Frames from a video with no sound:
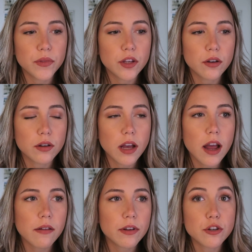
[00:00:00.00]
you're
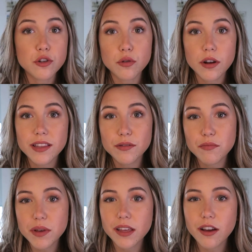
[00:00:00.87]
kind of unsure, this
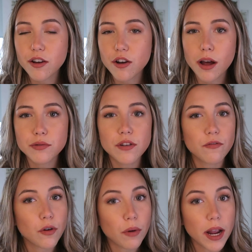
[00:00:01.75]
would be like a good option
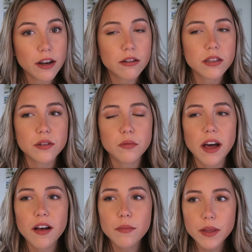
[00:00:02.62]
for writers as
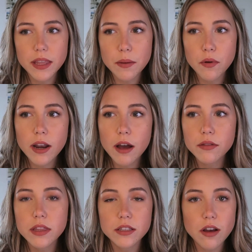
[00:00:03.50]
well, but they put
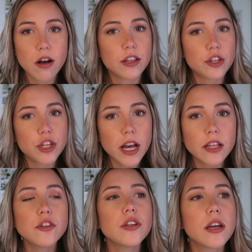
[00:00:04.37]
out this college
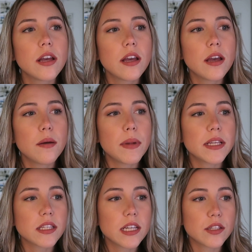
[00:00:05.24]
challenge.
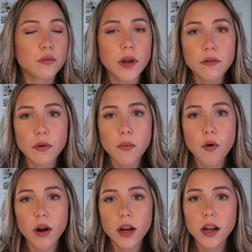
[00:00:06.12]
Basically, it's a written
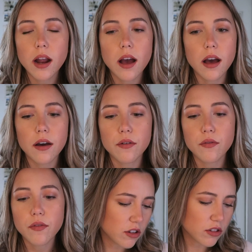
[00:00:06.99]
report
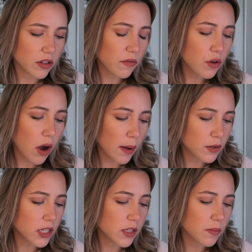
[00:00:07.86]
of, there's a few
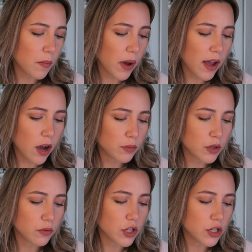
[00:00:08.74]
options, but my
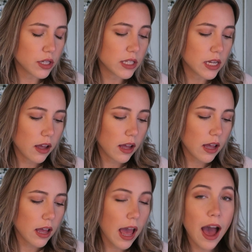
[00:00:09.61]
option was just
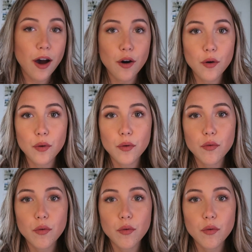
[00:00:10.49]
how